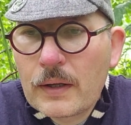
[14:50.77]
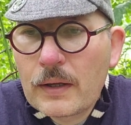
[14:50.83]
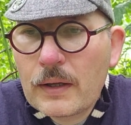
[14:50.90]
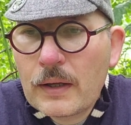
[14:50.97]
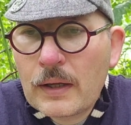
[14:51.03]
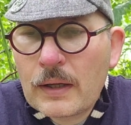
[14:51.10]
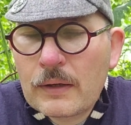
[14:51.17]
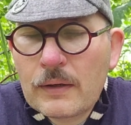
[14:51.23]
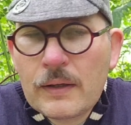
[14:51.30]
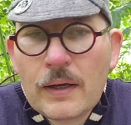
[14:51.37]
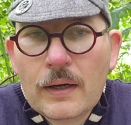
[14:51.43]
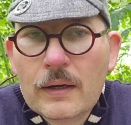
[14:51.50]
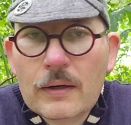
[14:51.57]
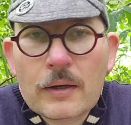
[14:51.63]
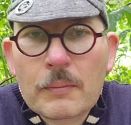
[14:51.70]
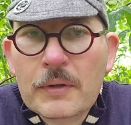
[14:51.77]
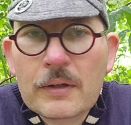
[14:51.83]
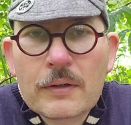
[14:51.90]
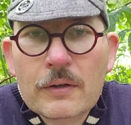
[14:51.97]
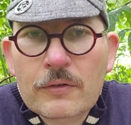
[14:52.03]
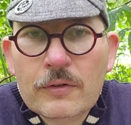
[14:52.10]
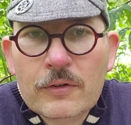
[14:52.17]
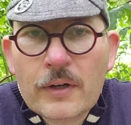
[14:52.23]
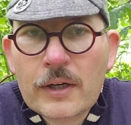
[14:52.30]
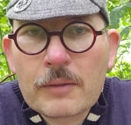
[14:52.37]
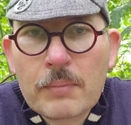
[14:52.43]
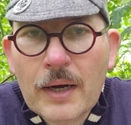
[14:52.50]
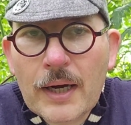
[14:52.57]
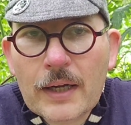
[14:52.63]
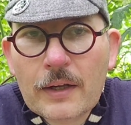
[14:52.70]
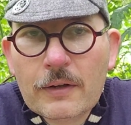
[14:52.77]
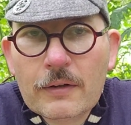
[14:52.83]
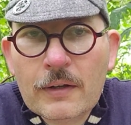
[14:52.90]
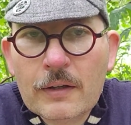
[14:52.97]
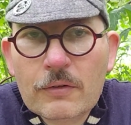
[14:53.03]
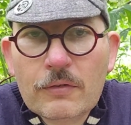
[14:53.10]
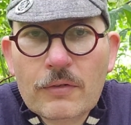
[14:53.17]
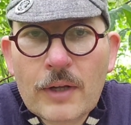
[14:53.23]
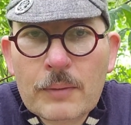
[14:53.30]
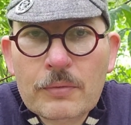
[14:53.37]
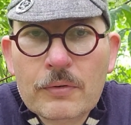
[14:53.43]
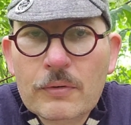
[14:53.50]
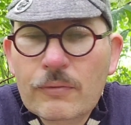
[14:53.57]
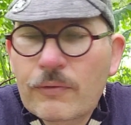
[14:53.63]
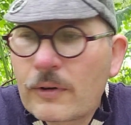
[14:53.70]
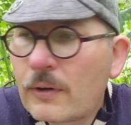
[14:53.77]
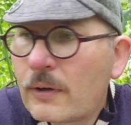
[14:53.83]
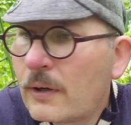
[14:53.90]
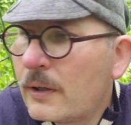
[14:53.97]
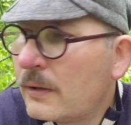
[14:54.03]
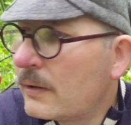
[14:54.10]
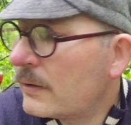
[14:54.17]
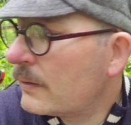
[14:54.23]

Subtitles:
And yeah, I mean, as a day pack it's absolutely fine,